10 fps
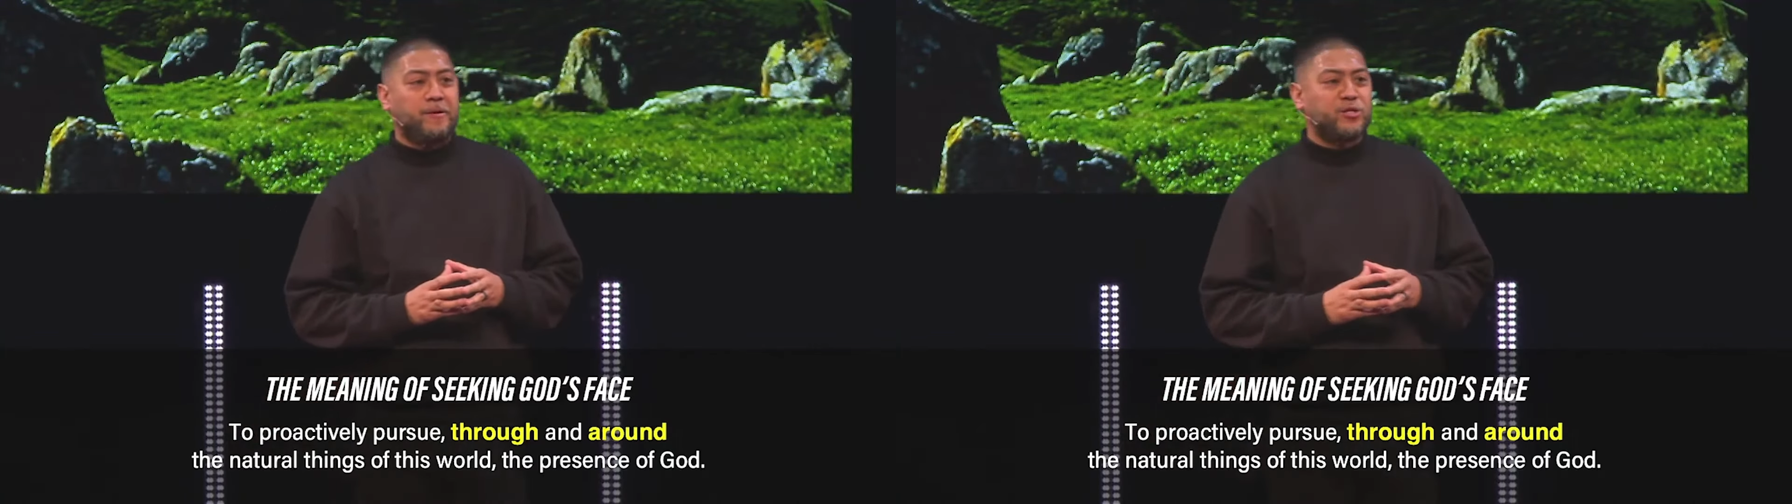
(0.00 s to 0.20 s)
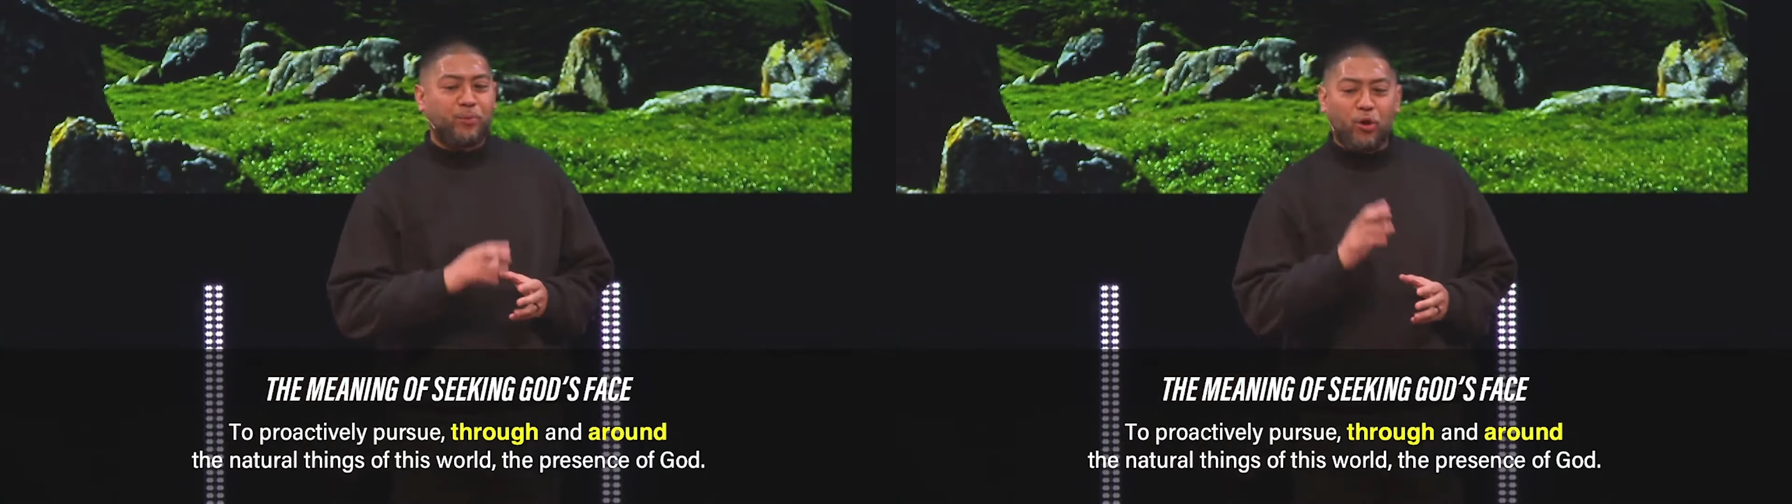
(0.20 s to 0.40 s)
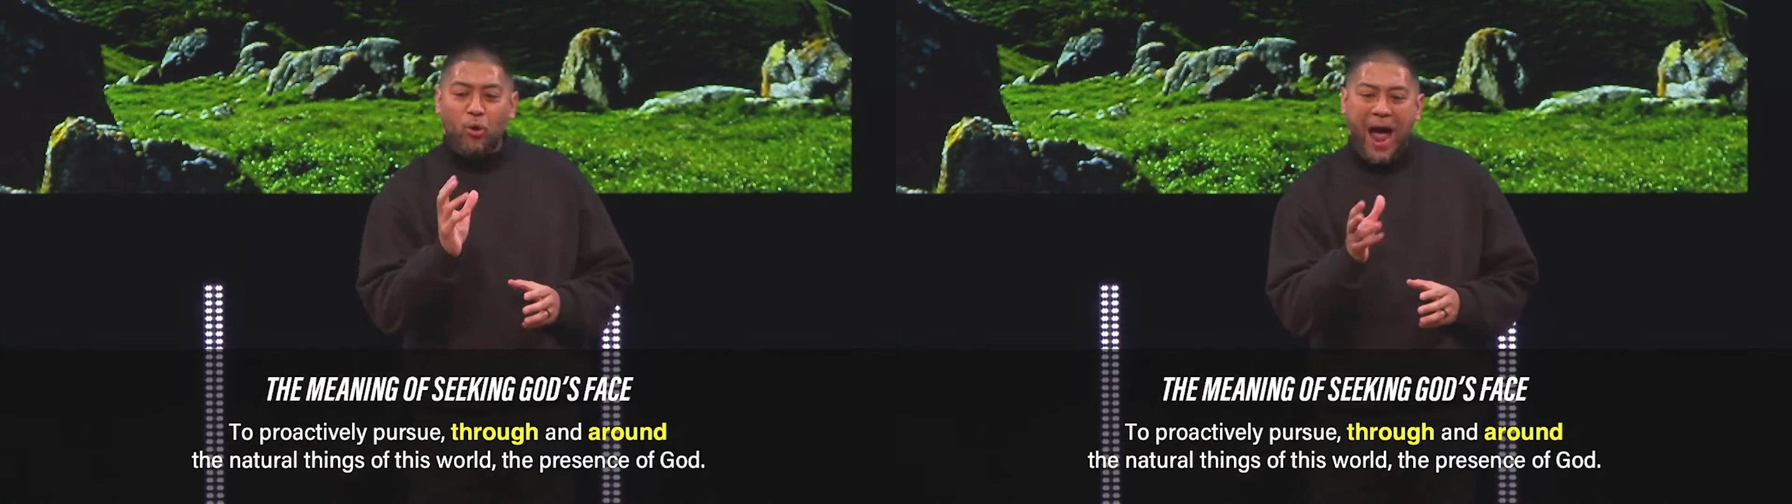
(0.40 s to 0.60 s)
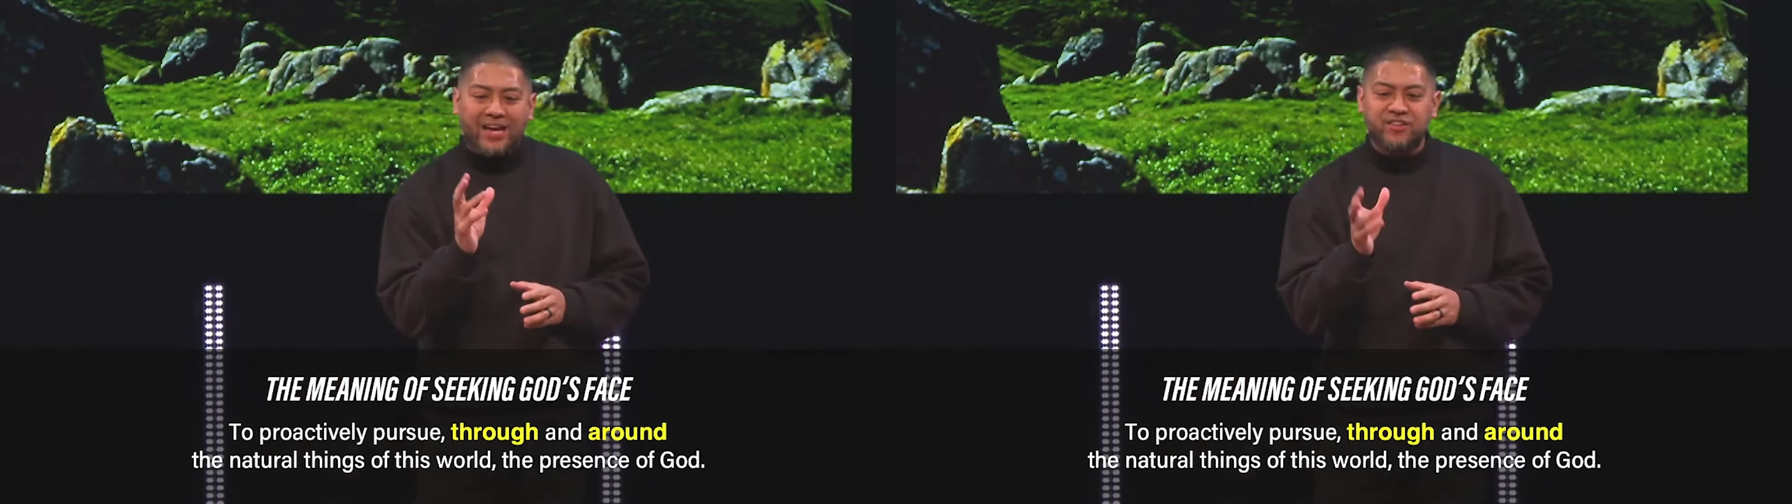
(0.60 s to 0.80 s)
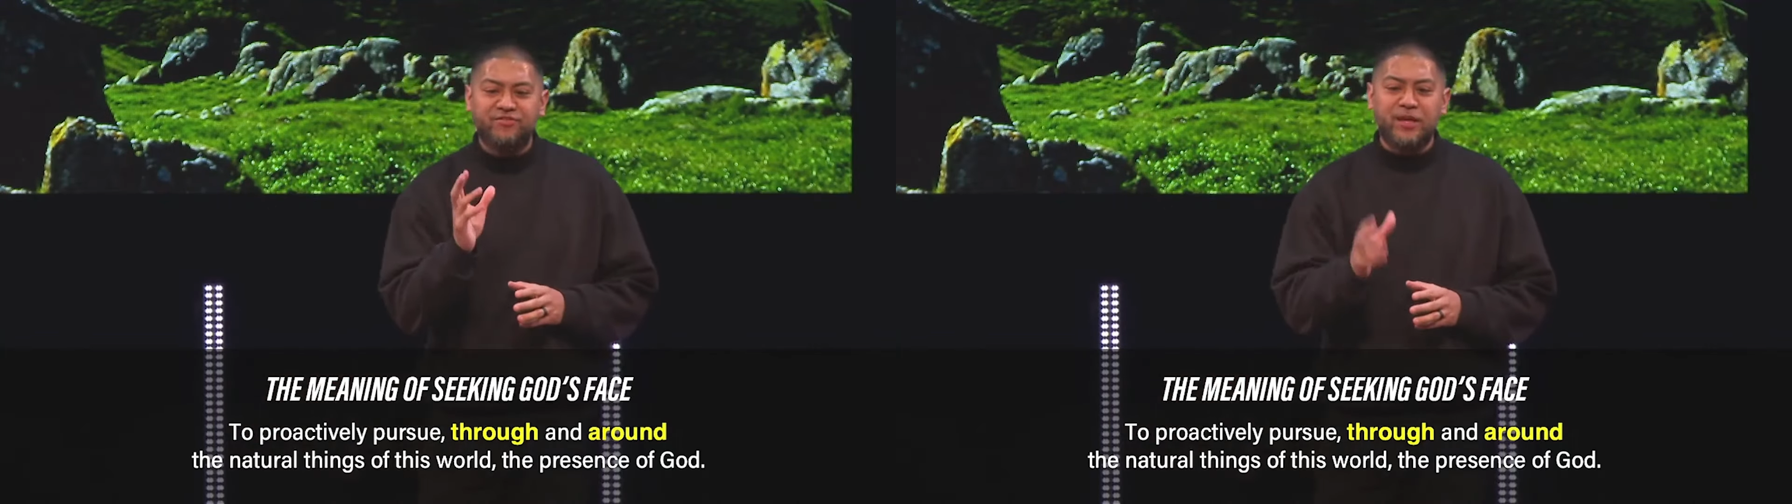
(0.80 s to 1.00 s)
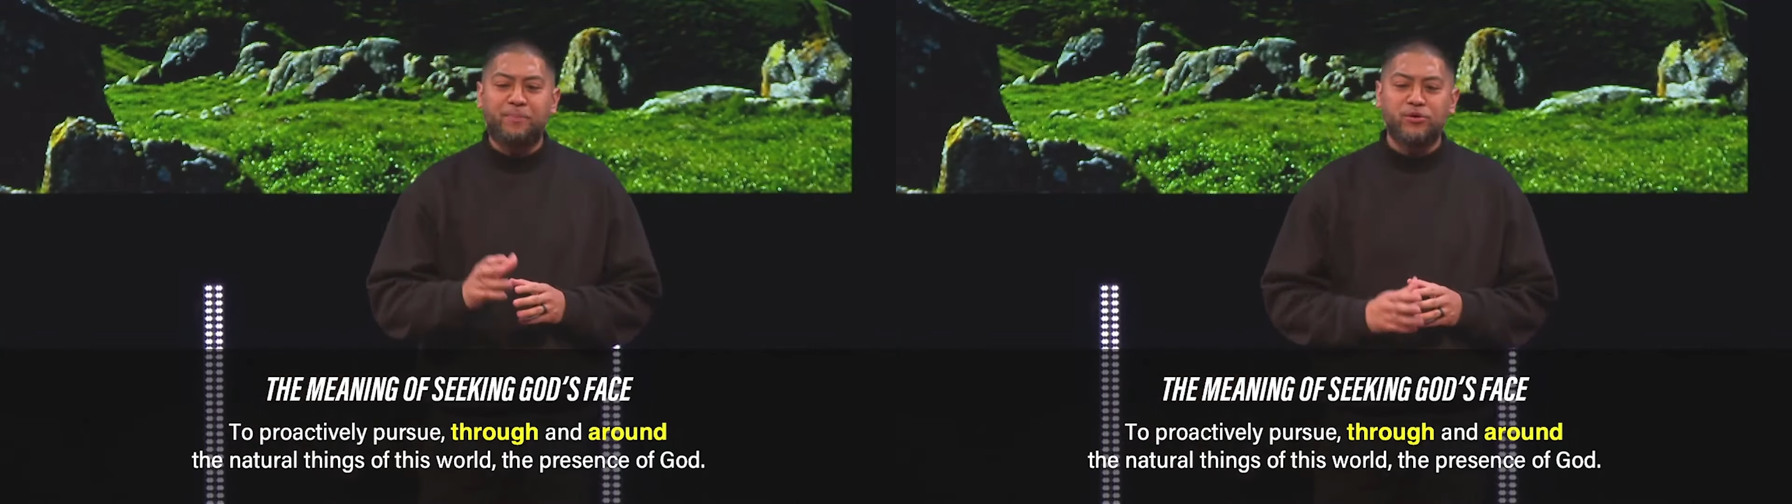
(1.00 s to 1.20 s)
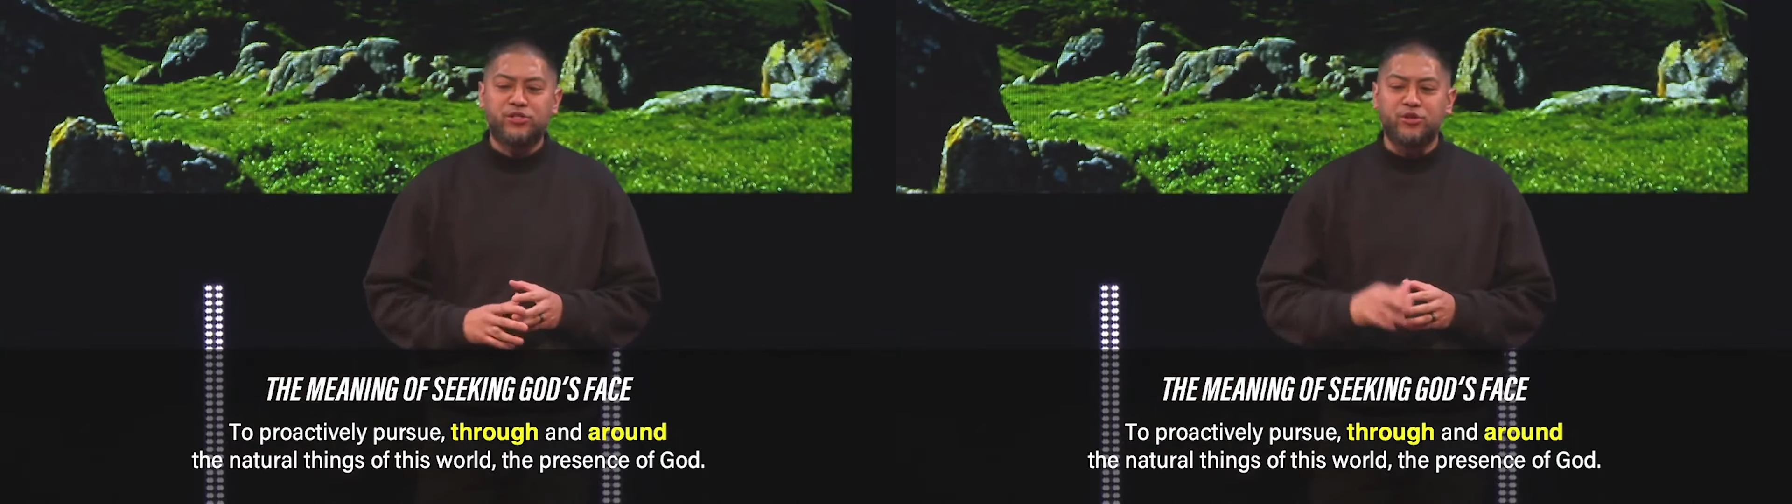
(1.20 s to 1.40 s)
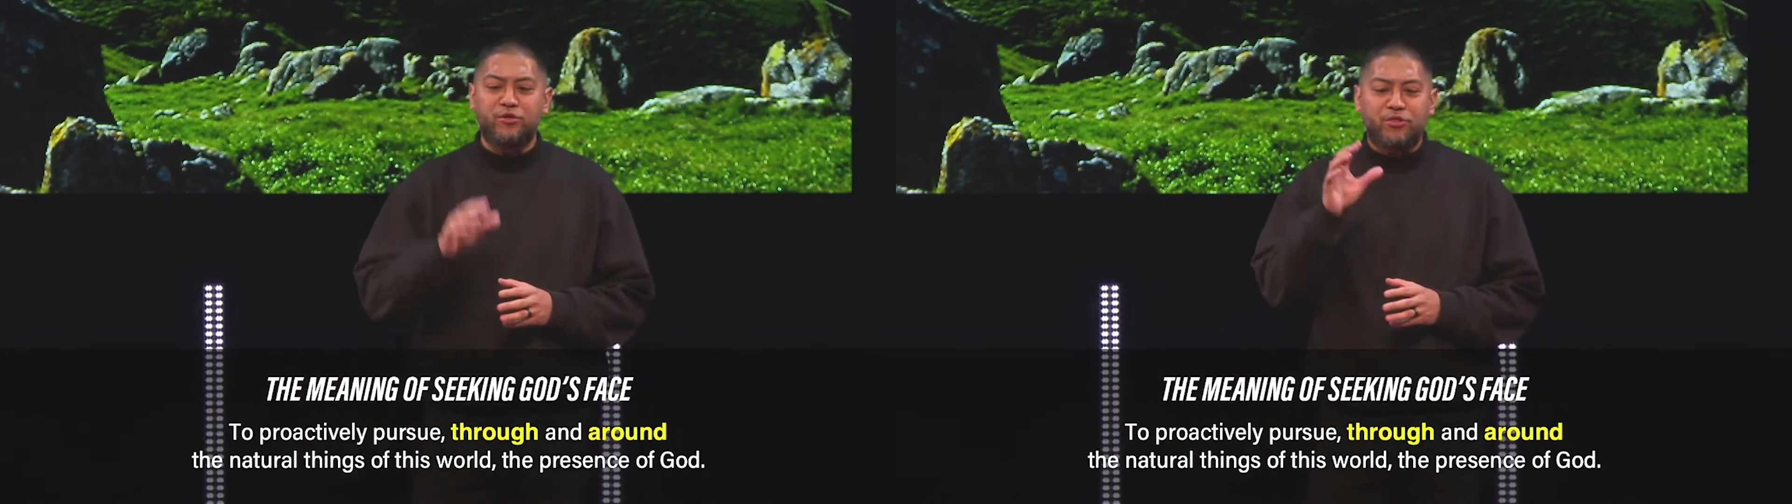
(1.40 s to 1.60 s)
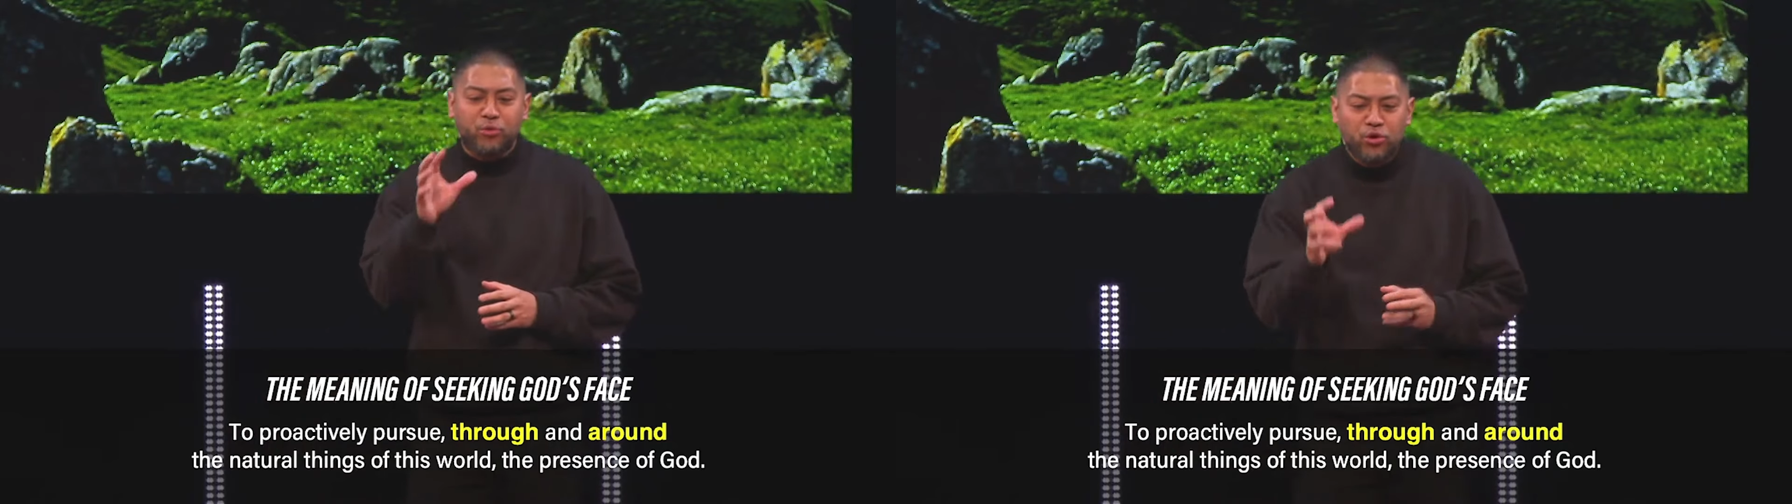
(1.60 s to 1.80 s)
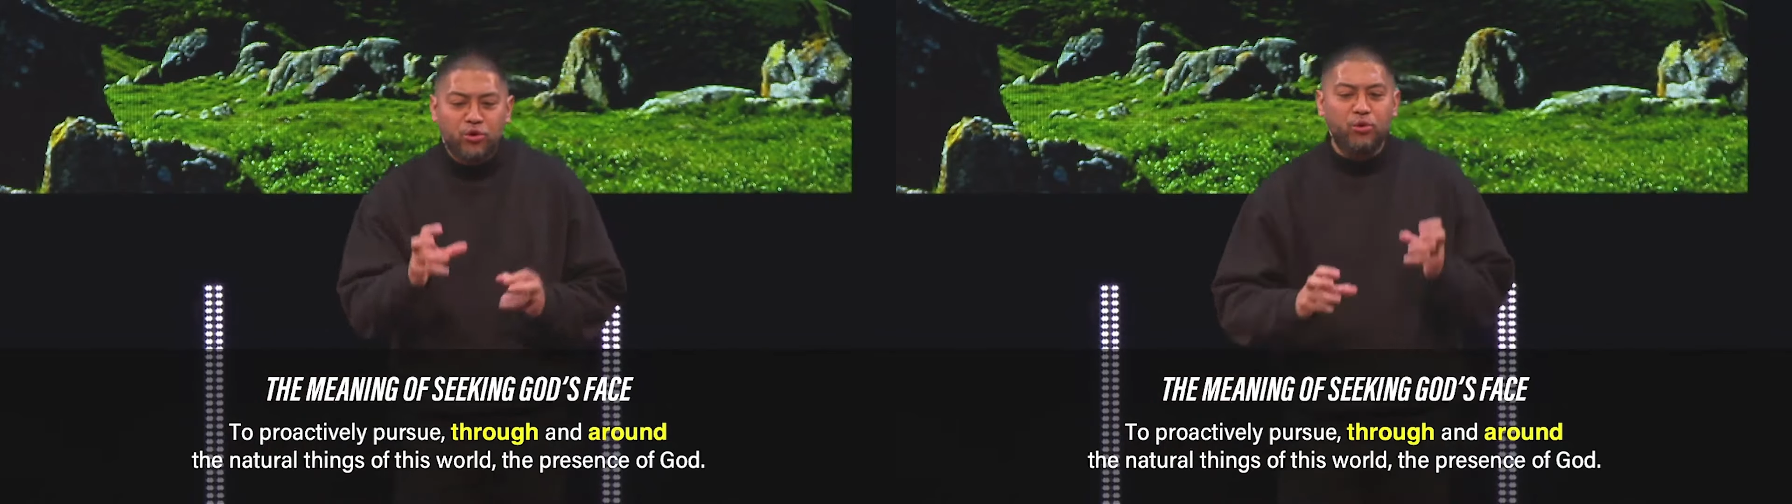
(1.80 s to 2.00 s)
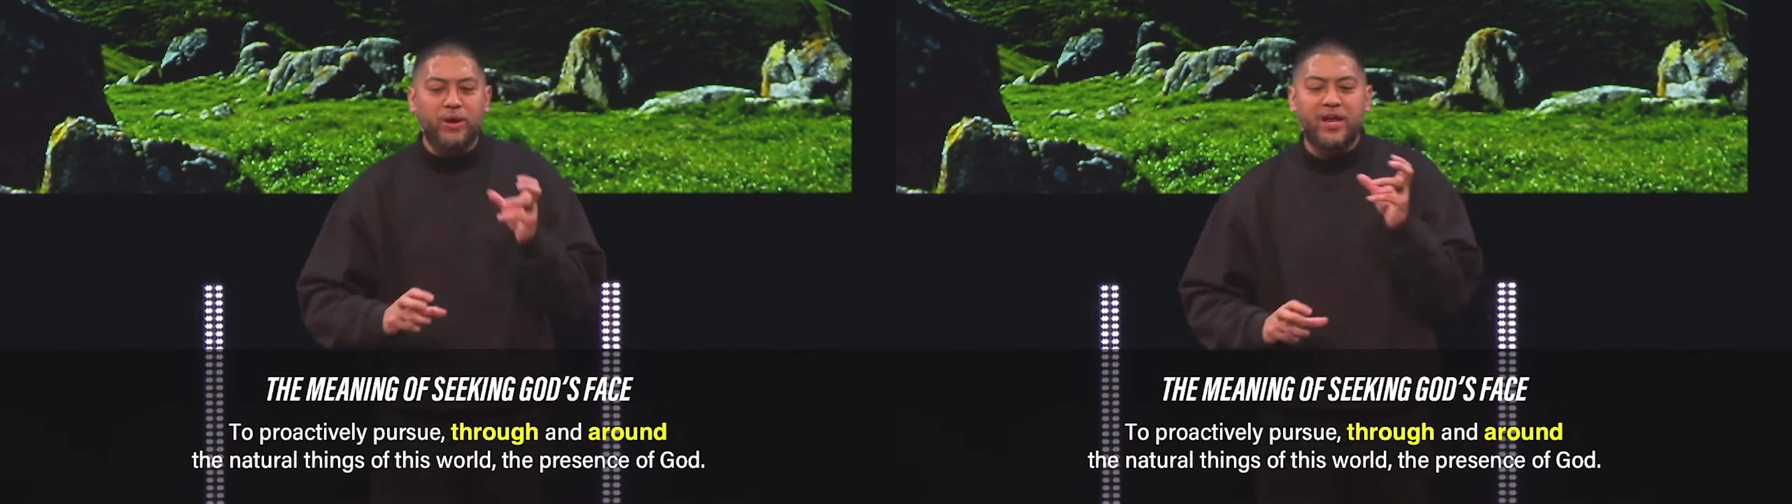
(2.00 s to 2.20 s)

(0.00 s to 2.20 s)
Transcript: to proactively pursue through